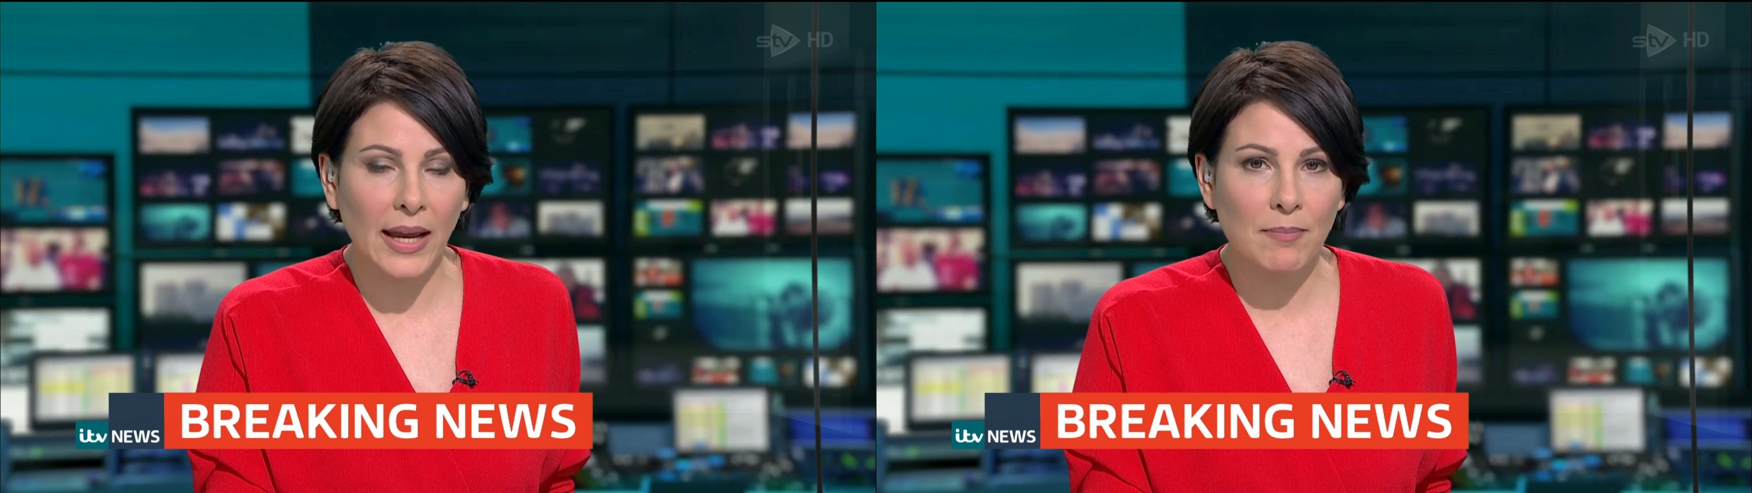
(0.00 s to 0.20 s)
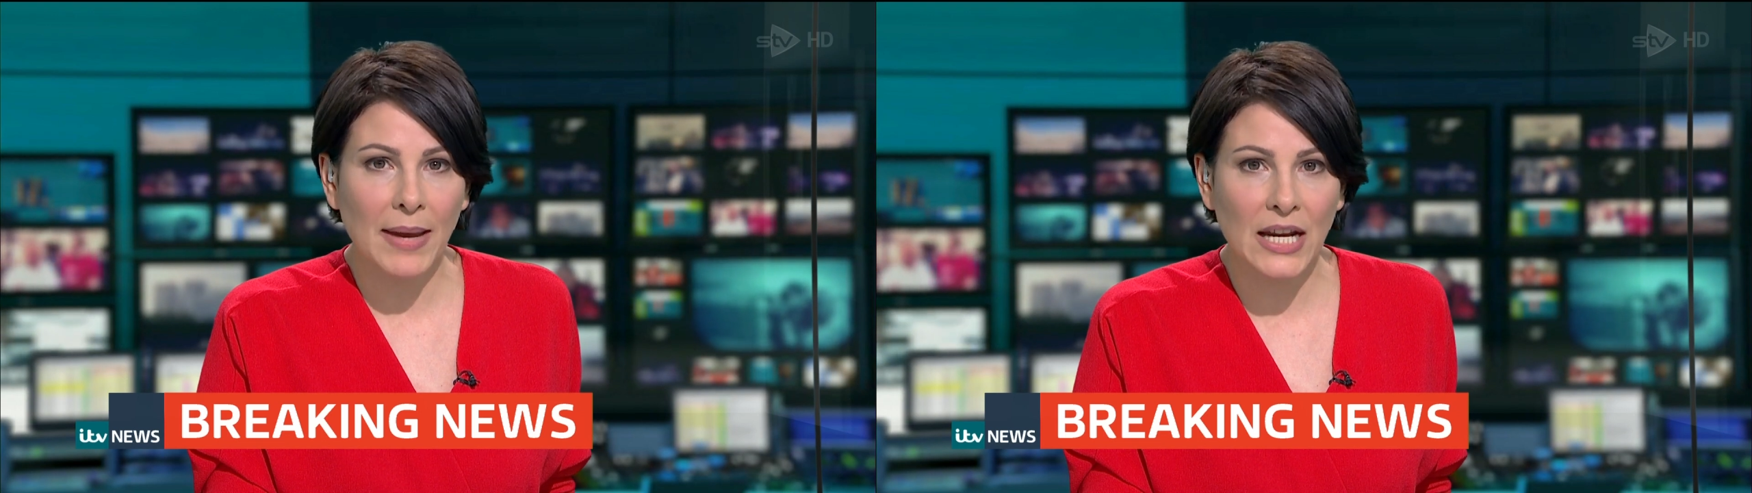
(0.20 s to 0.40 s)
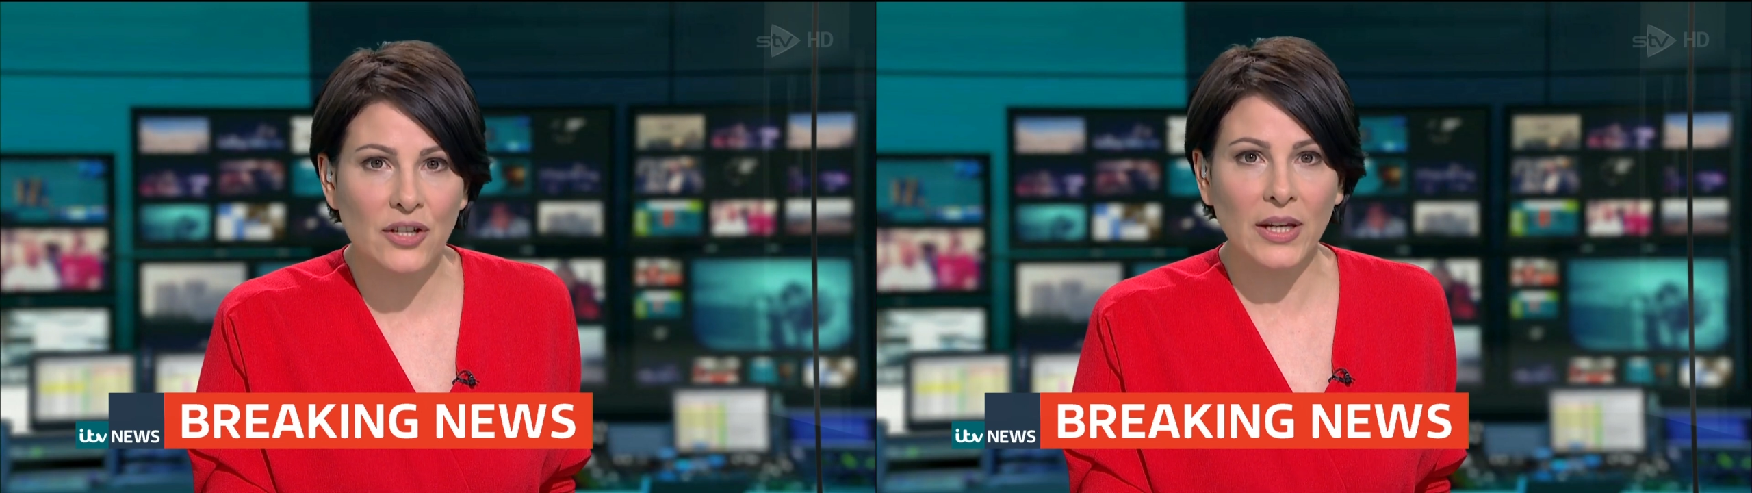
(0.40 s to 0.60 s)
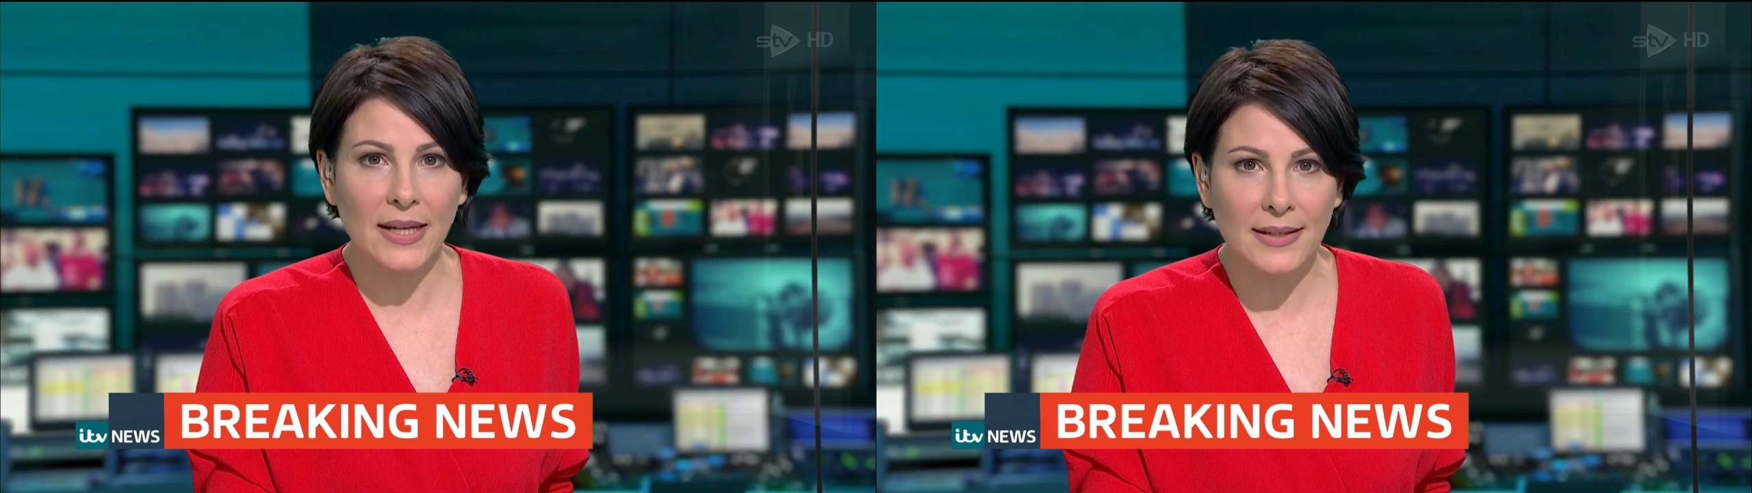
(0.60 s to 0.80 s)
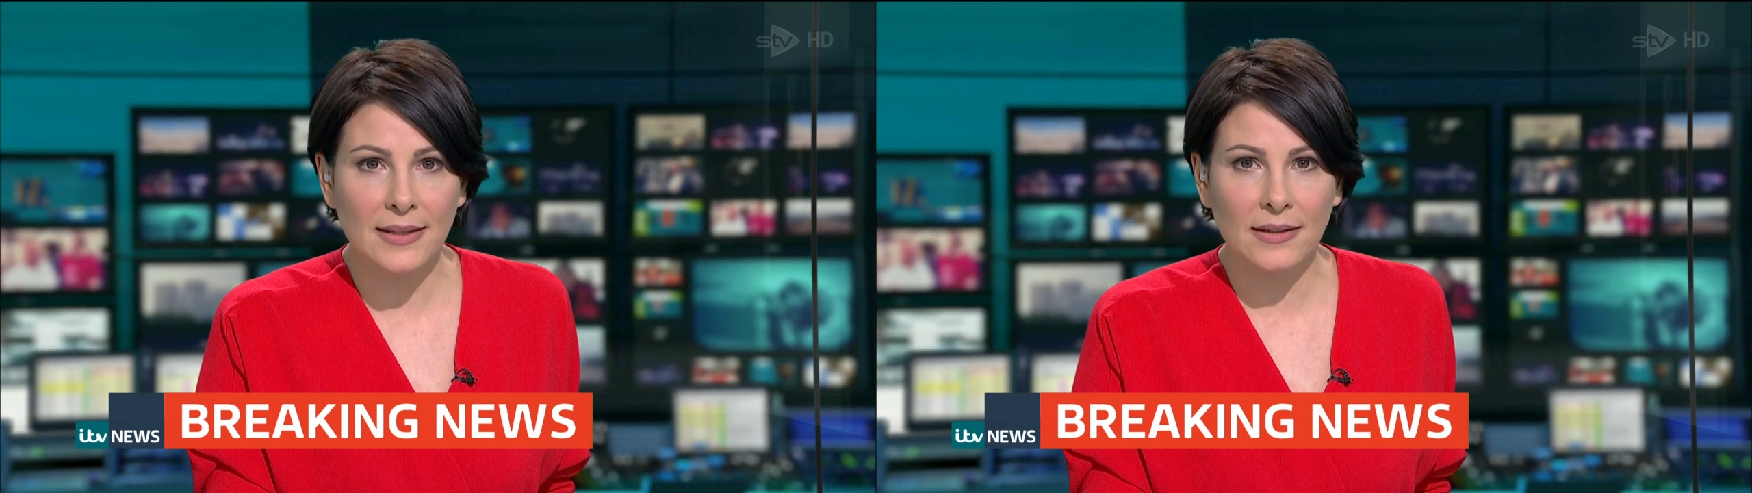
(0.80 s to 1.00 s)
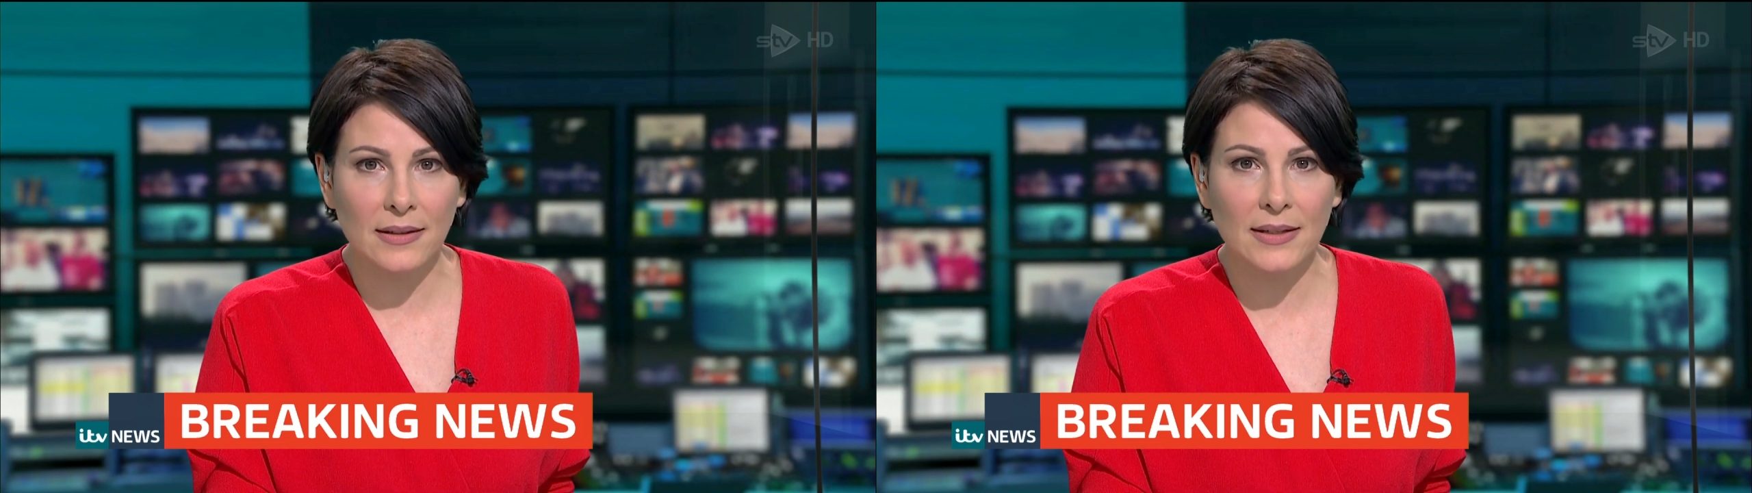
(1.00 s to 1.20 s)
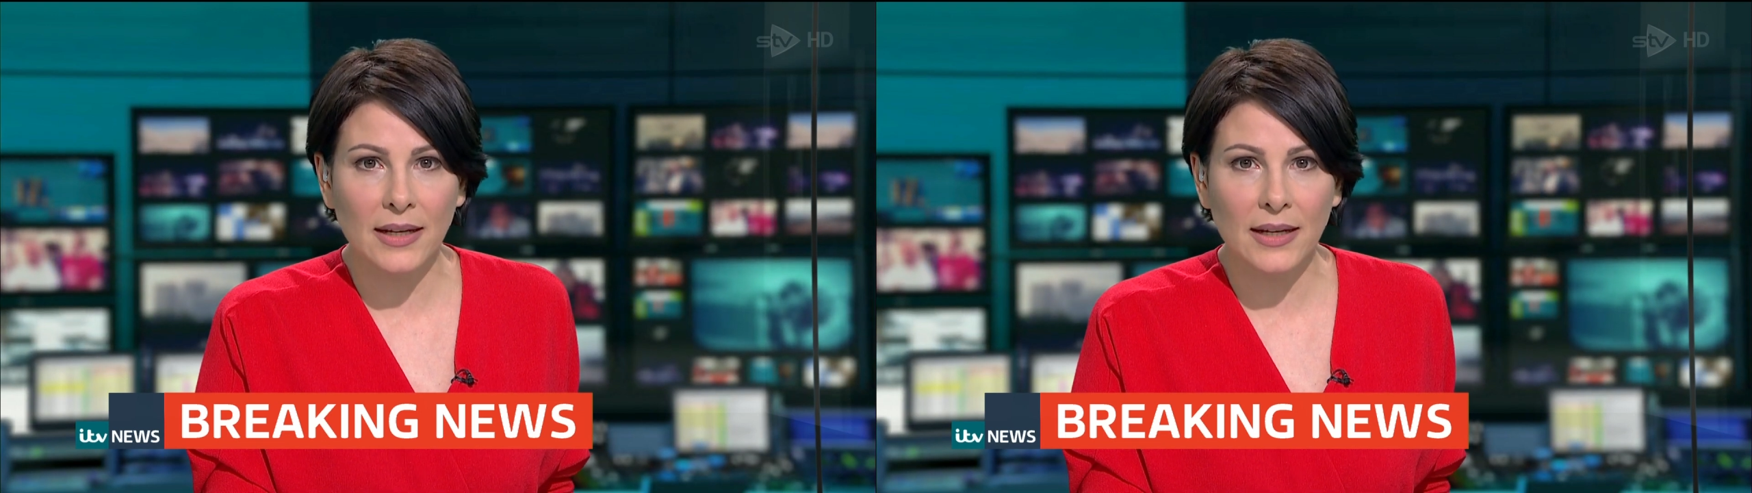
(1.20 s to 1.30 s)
a major incident